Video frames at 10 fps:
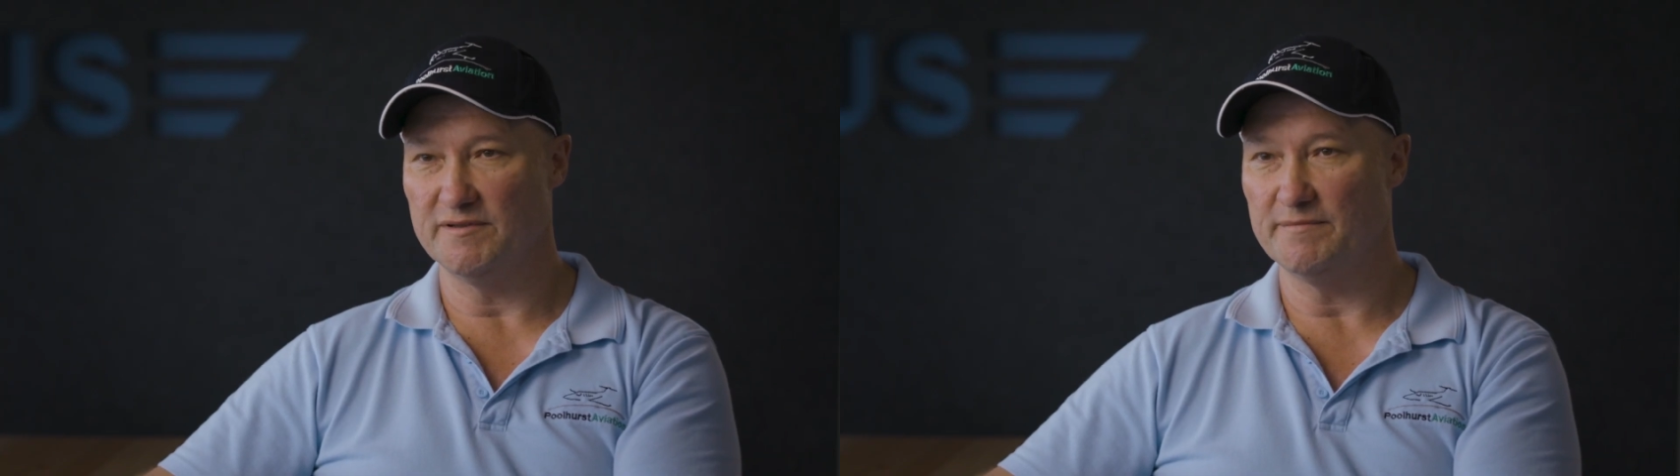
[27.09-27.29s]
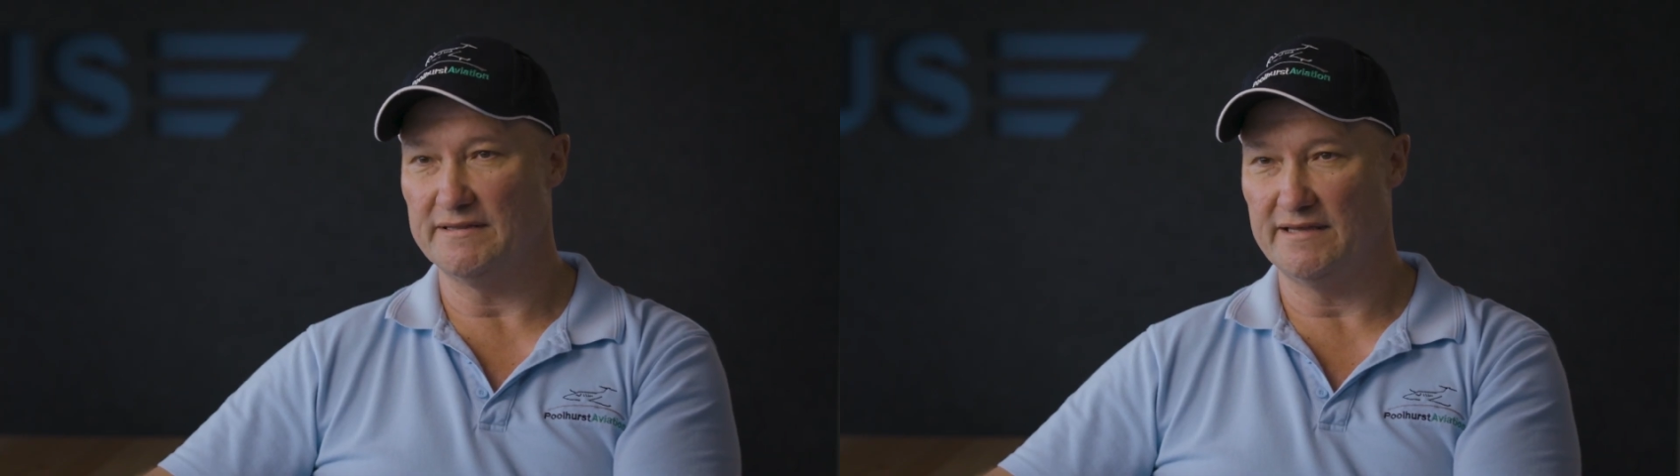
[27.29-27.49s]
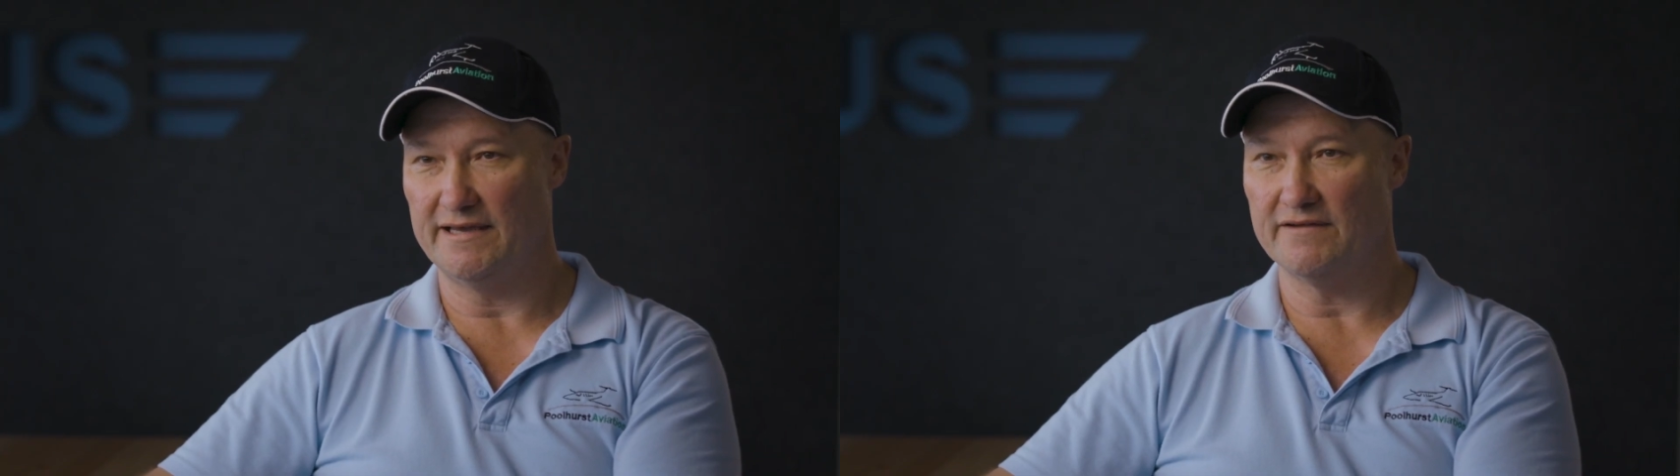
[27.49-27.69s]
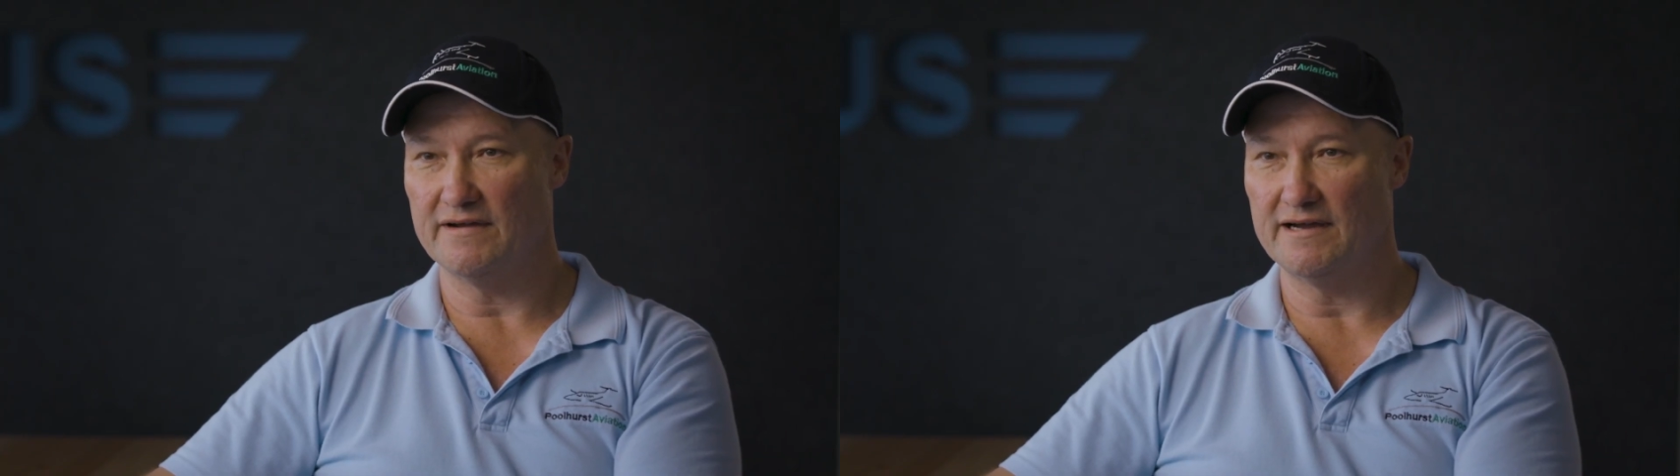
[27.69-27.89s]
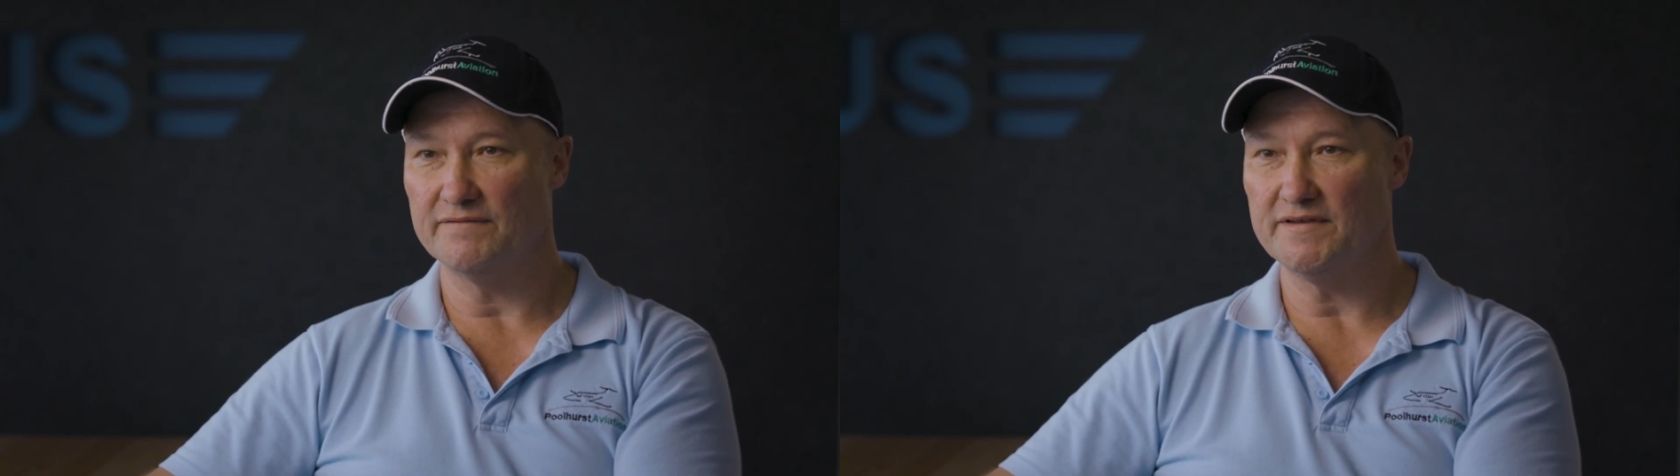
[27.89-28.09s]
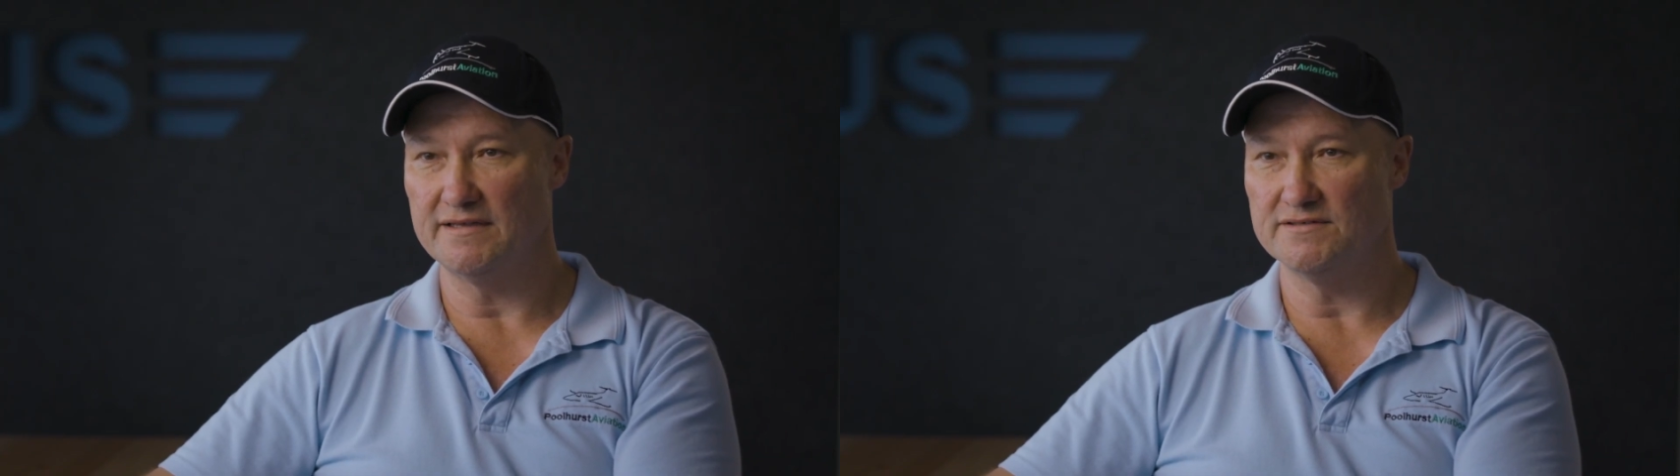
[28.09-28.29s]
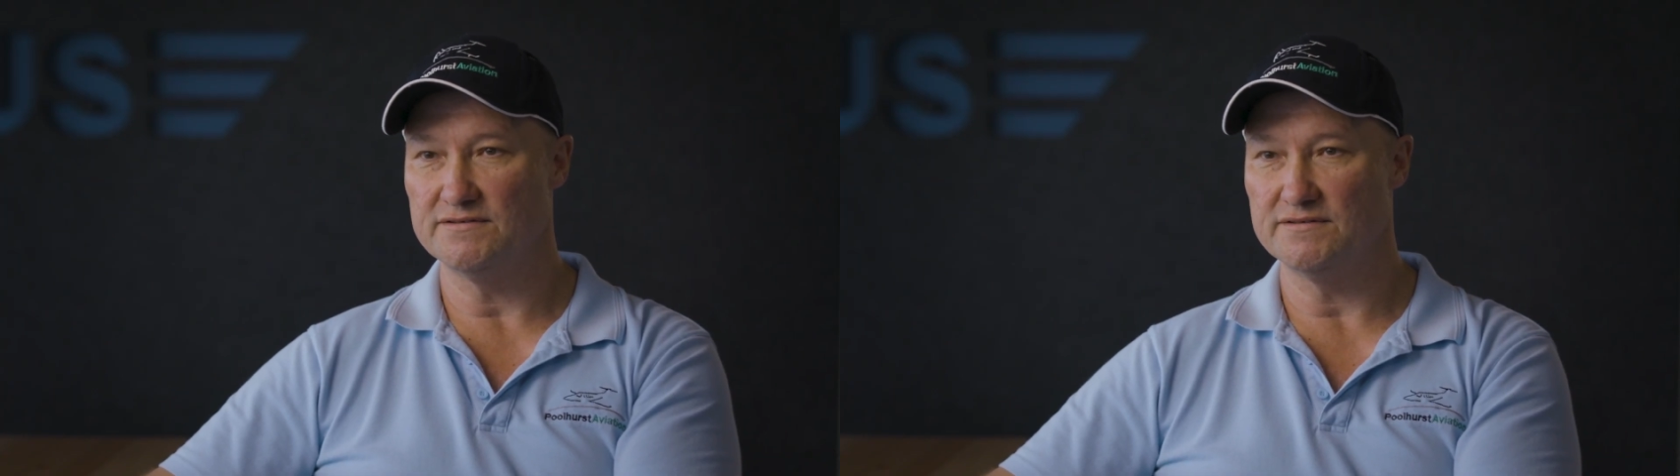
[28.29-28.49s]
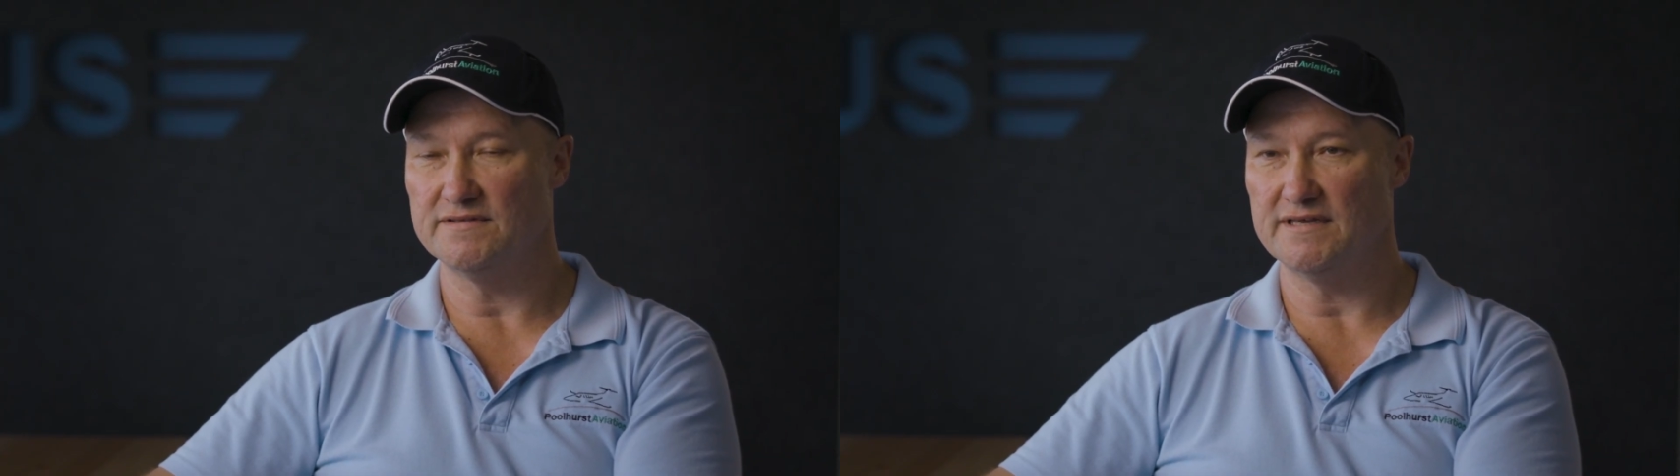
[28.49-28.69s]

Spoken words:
implement the aircraft into